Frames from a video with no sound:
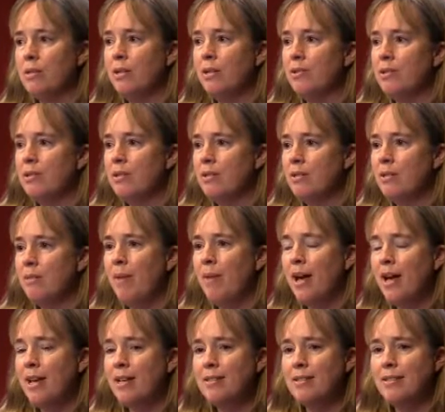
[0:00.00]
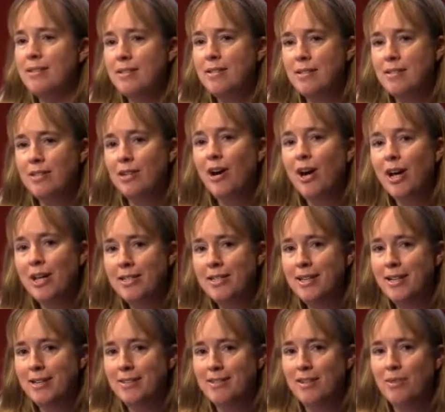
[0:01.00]
legal system has, this is a
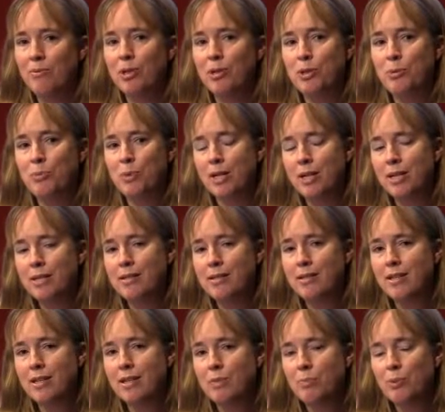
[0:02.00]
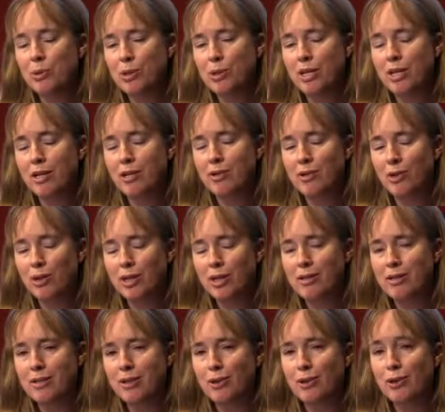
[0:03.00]
context in which, because these proceedings are
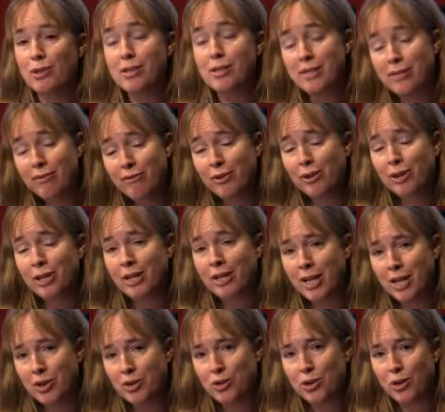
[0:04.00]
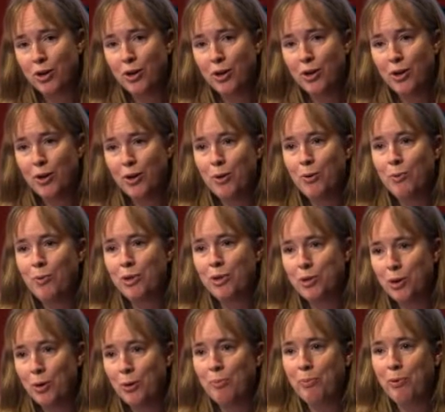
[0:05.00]
considered civil in nature, we
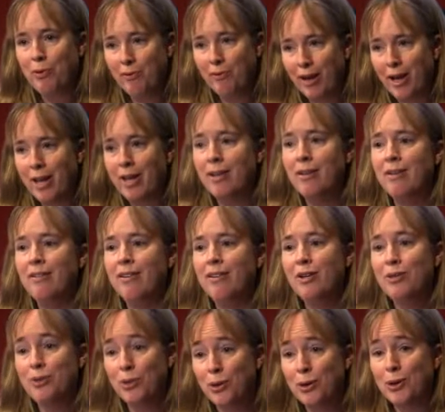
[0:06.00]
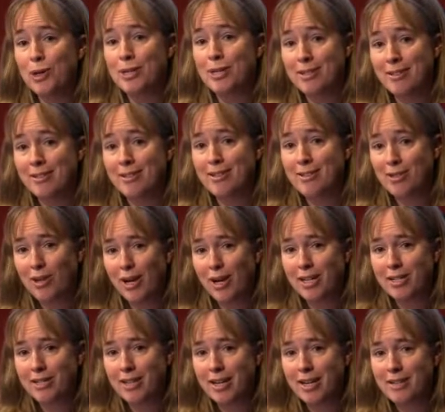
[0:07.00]
don't provide attorneys in this
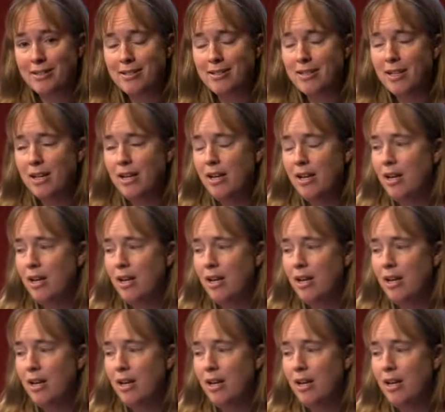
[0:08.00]
context,